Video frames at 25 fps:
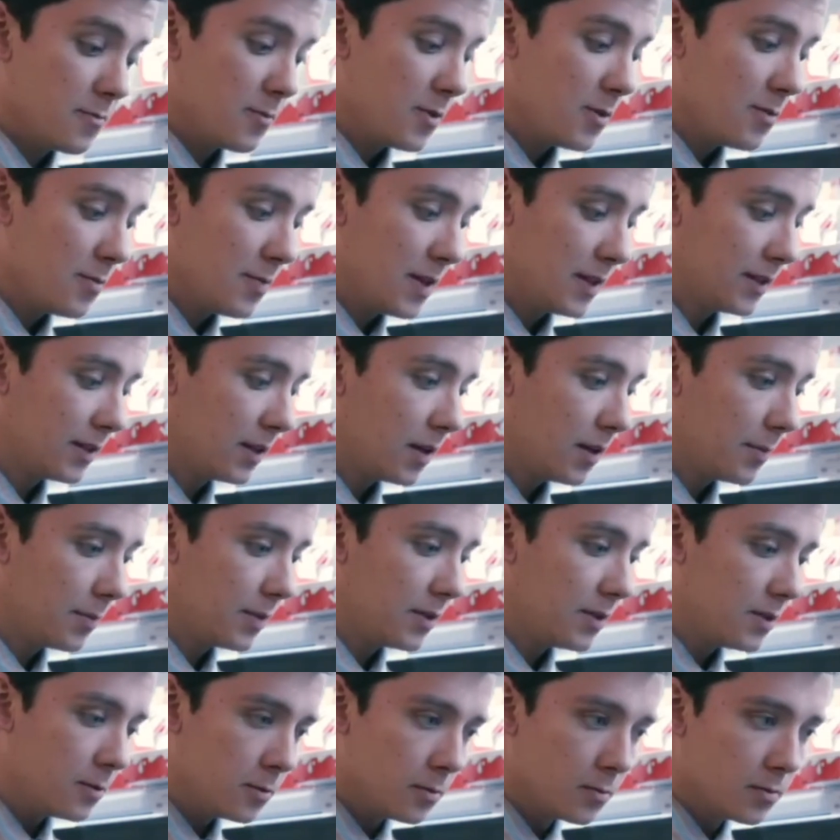We all mess up and
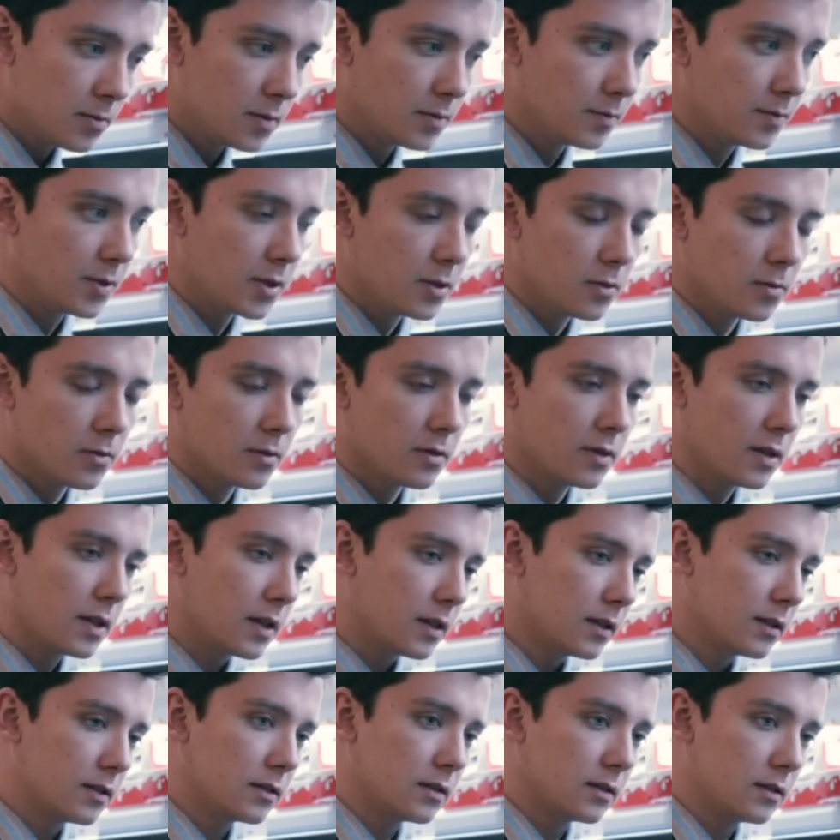do impure
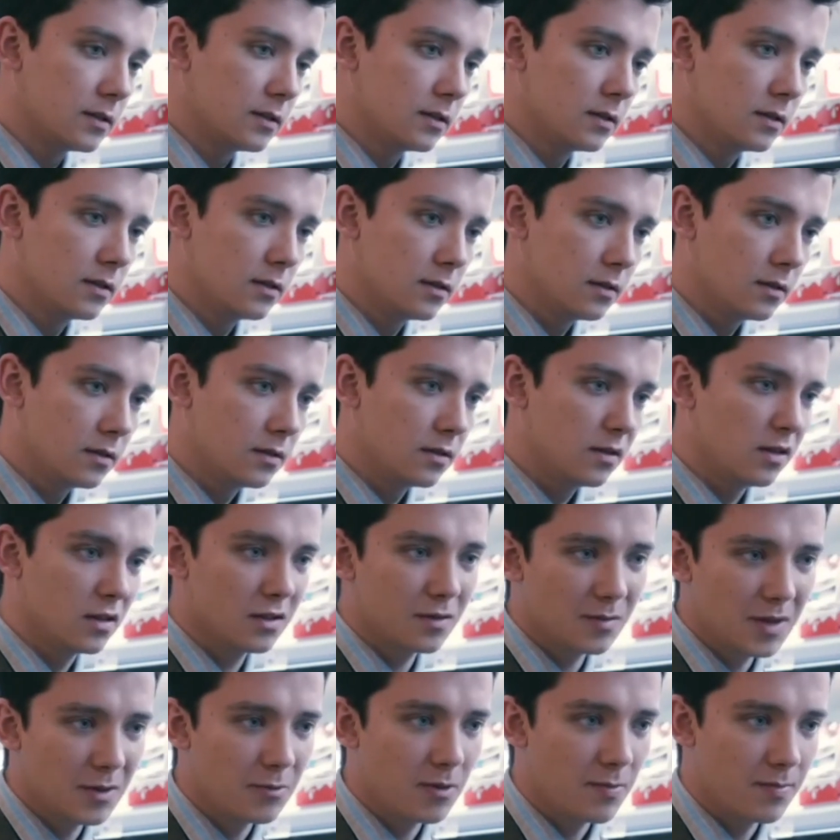things. Doesn't
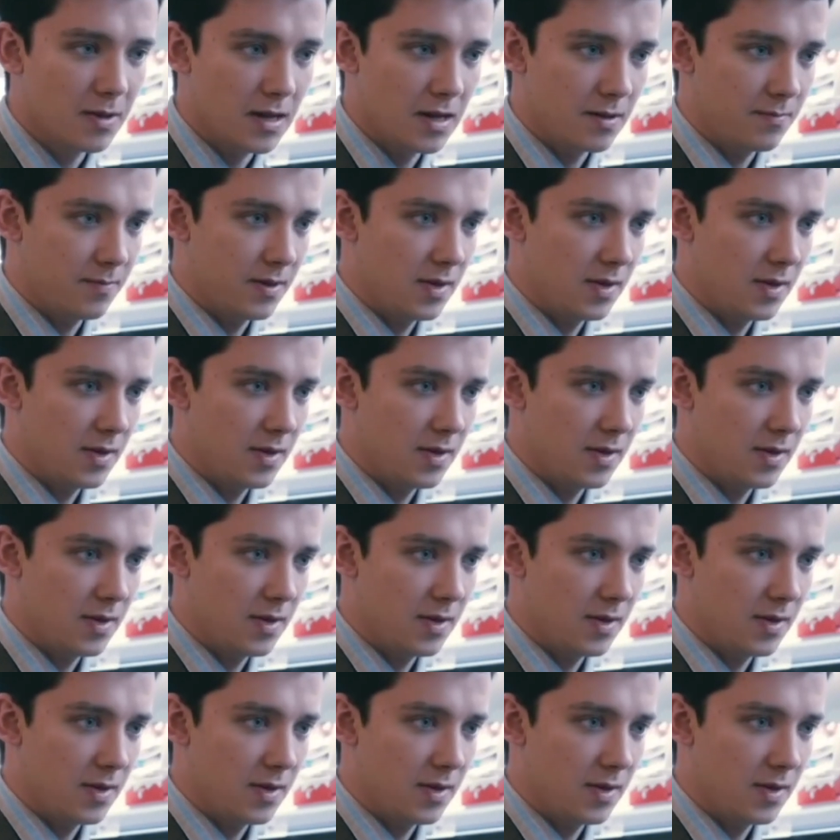mean we're bad